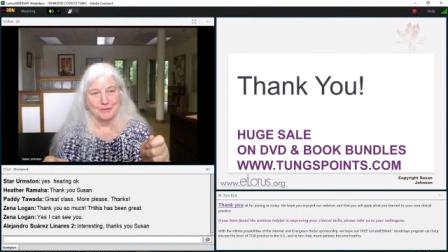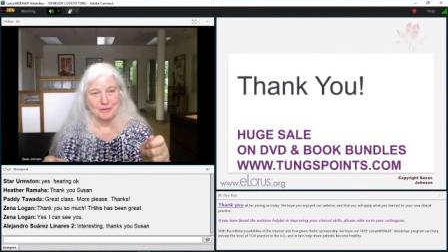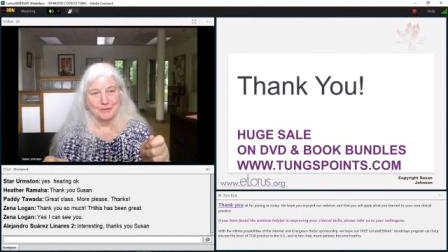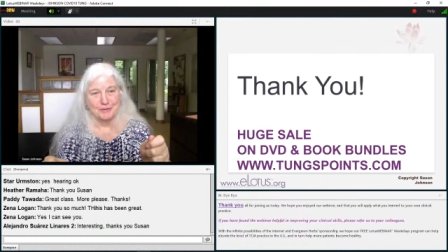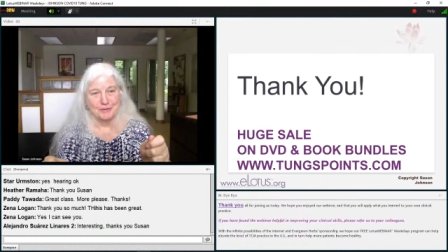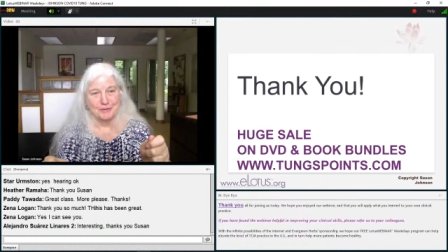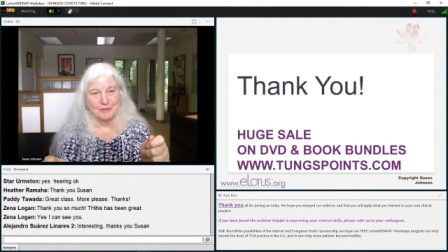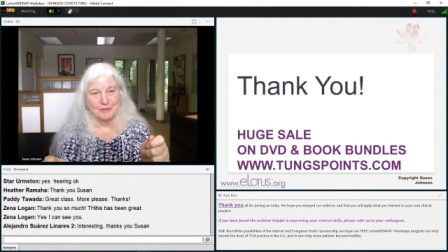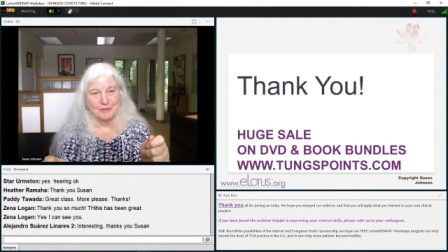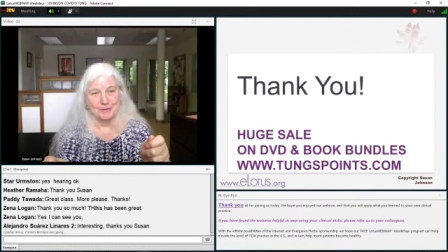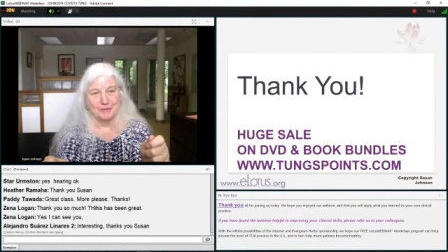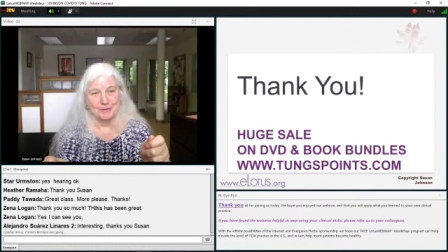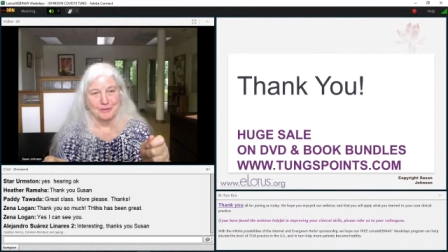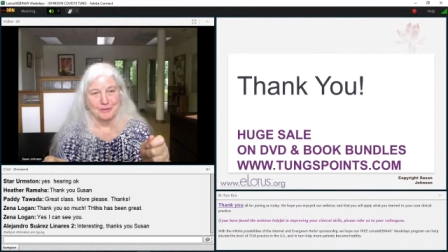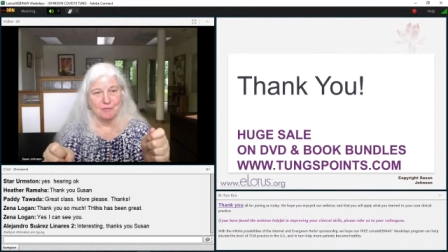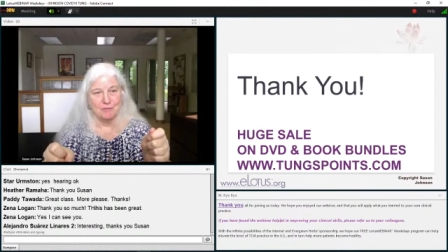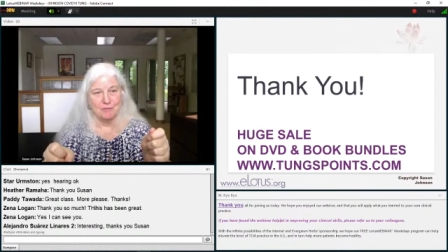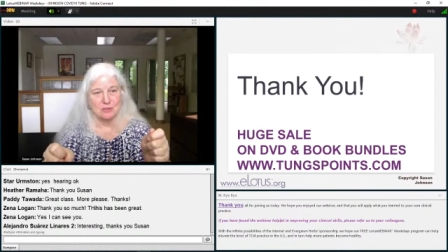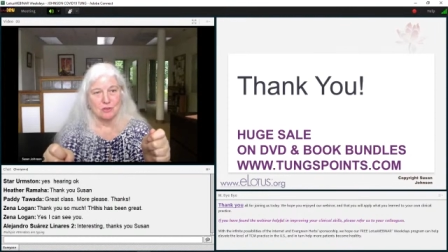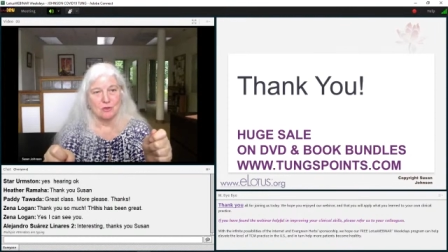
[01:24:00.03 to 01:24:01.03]
Every time you
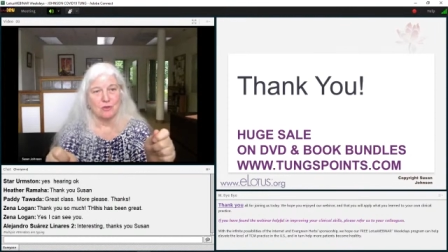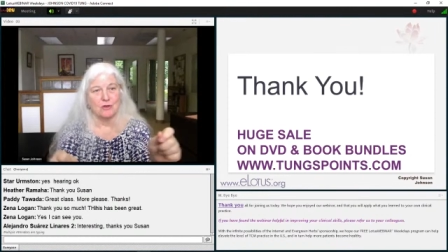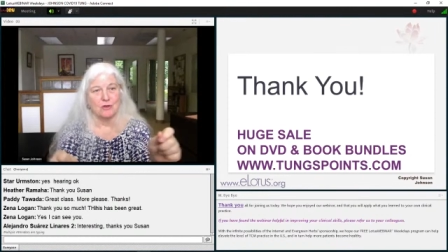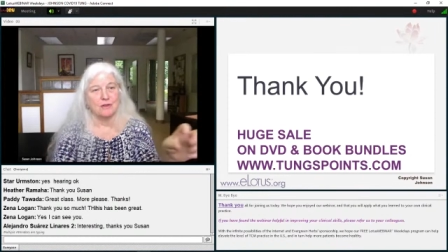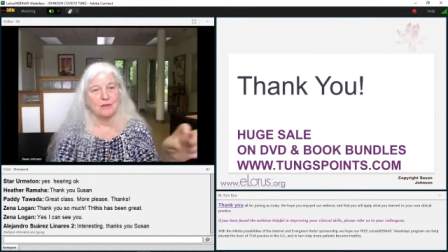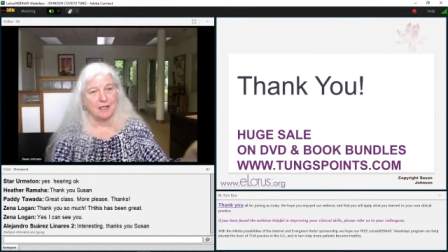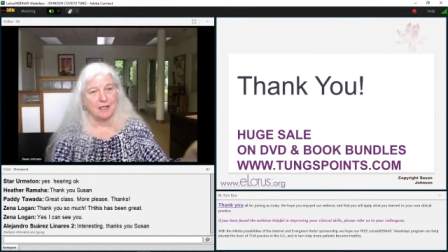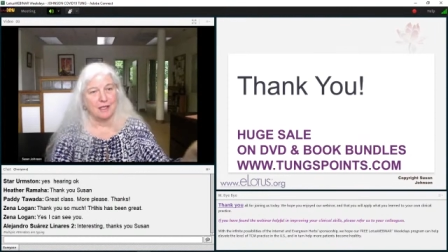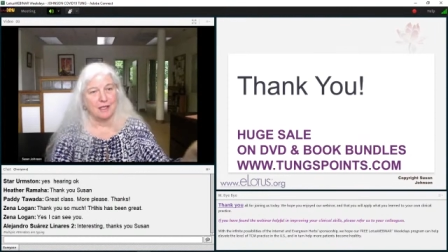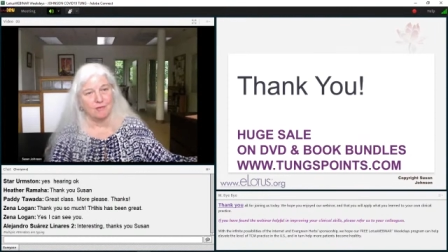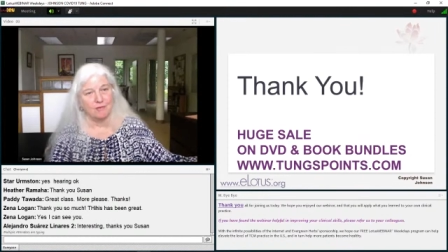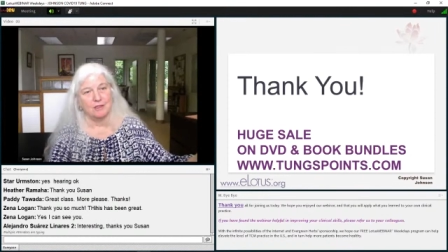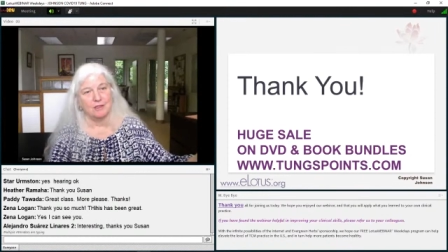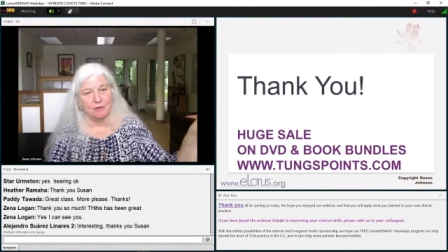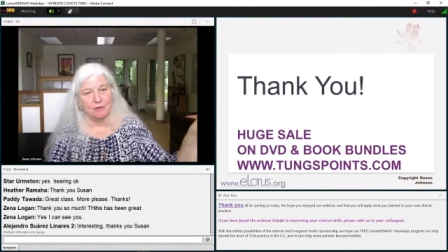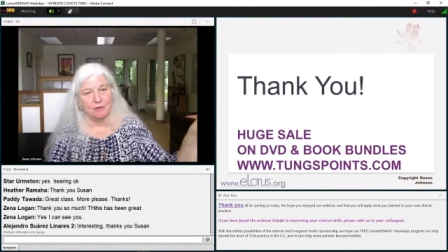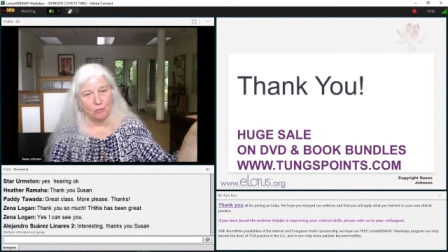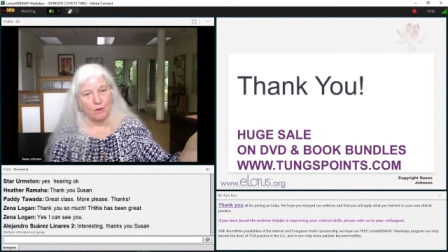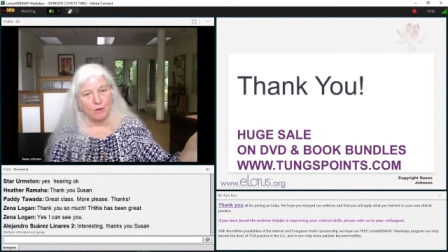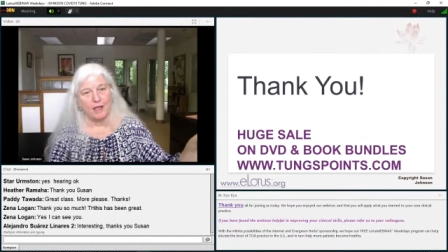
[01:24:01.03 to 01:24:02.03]
leave the store and they have a
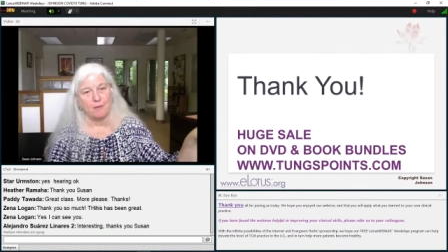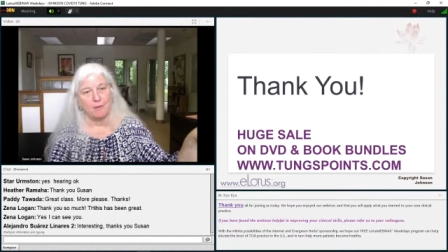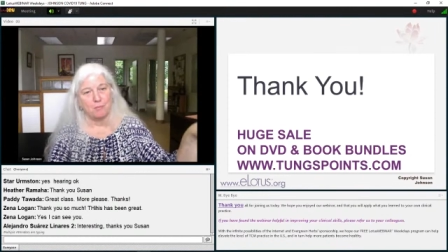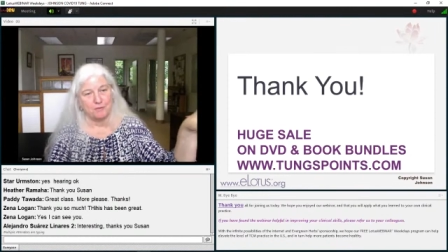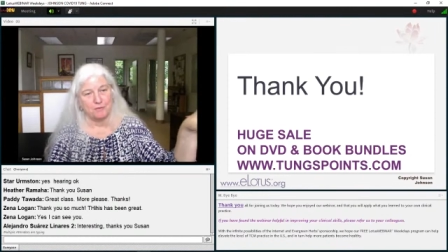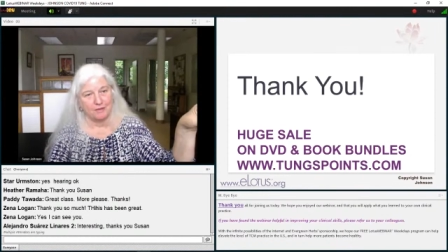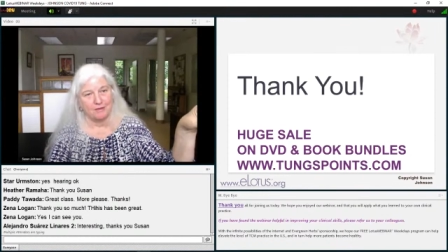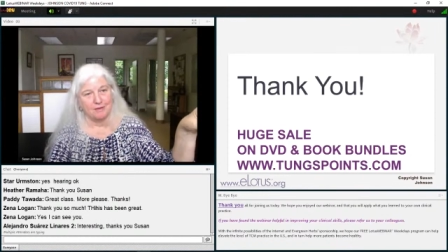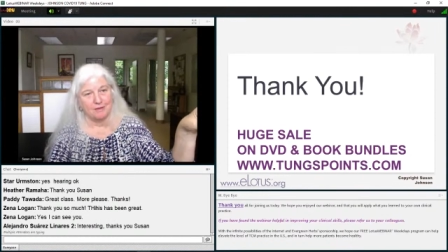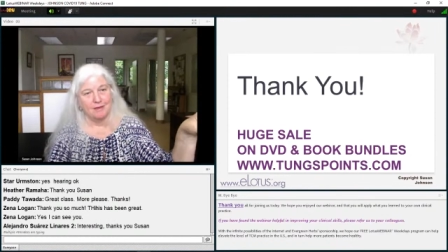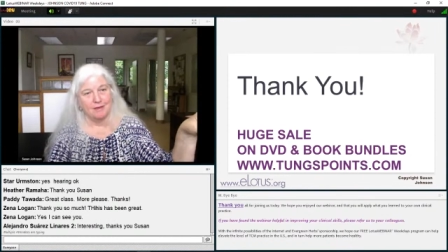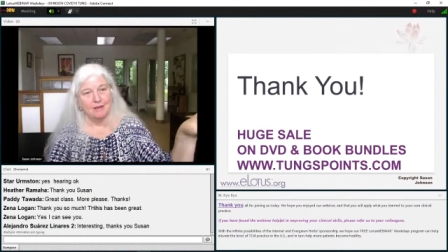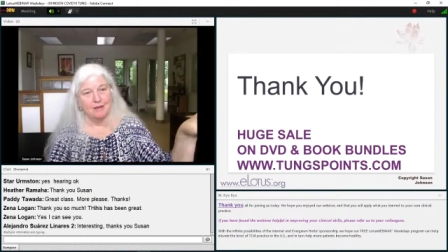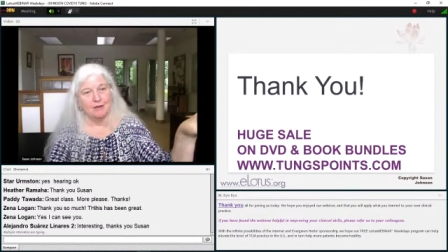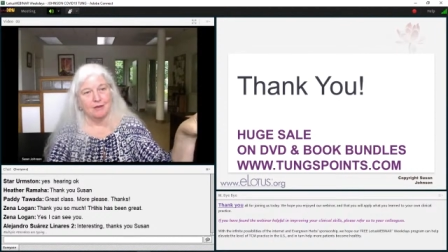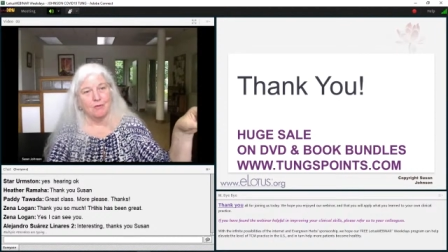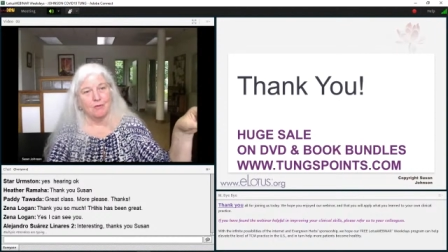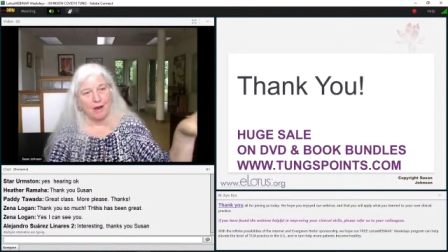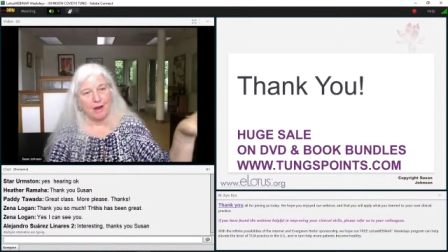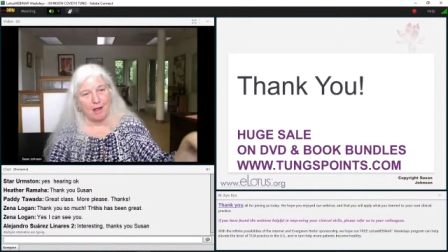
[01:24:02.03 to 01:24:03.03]
little wipes,
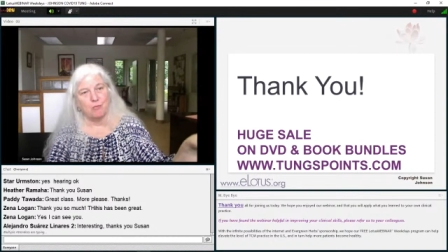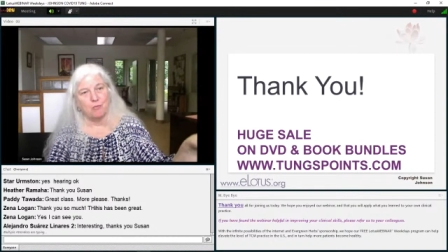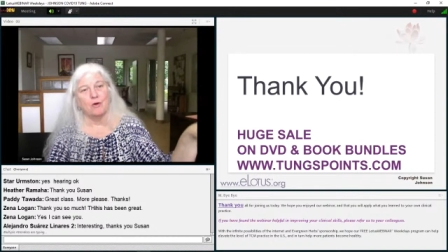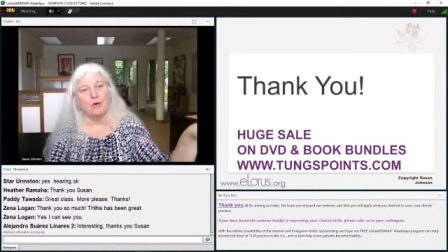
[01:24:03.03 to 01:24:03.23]
grab